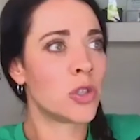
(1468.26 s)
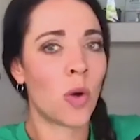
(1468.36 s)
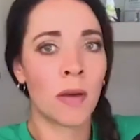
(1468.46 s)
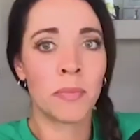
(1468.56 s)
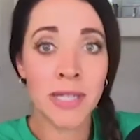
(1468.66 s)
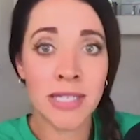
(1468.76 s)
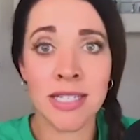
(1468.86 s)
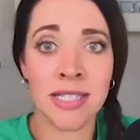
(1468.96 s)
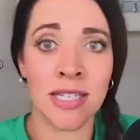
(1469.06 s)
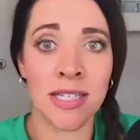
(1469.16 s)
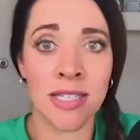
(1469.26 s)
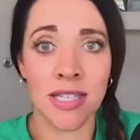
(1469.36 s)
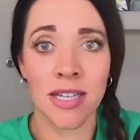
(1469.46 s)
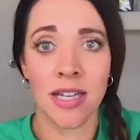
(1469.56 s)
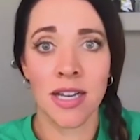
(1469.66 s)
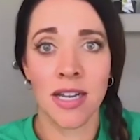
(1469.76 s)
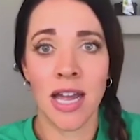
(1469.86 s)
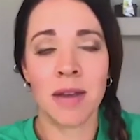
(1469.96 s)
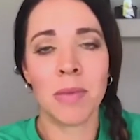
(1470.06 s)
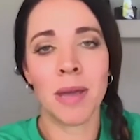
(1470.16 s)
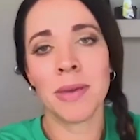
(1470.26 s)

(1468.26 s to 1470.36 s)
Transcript: our businesses. And maybe